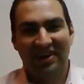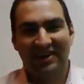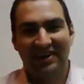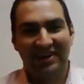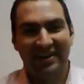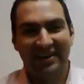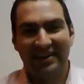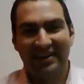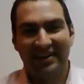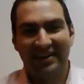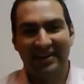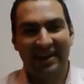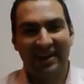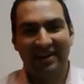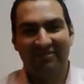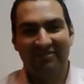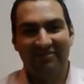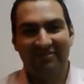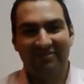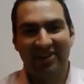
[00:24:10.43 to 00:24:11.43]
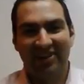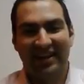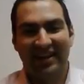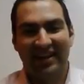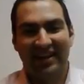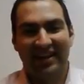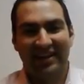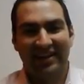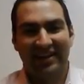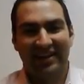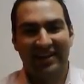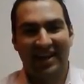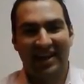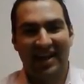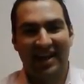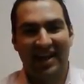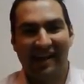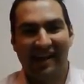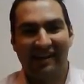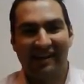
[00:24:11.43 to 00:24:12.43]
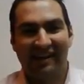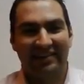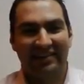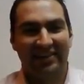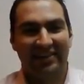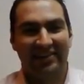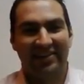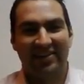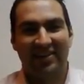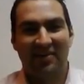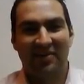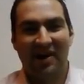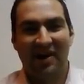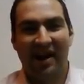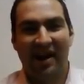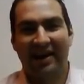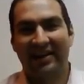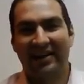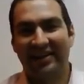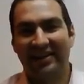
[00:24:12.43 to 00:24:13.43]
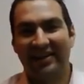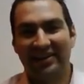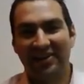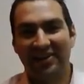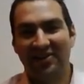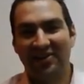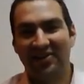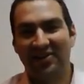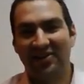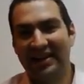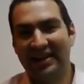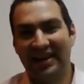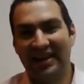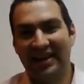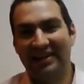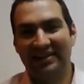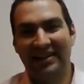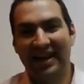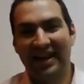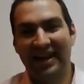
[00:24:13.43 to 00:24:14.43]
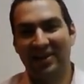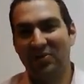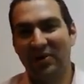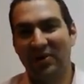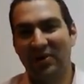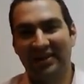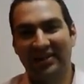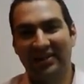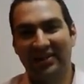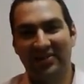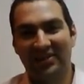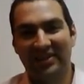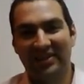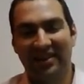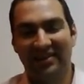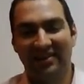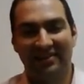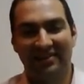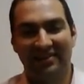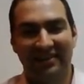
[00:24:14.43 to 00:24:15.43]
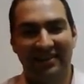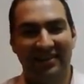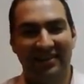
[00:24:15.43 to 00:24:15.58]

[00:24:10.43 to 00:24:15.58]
I didn't feel like I could do it that quickly without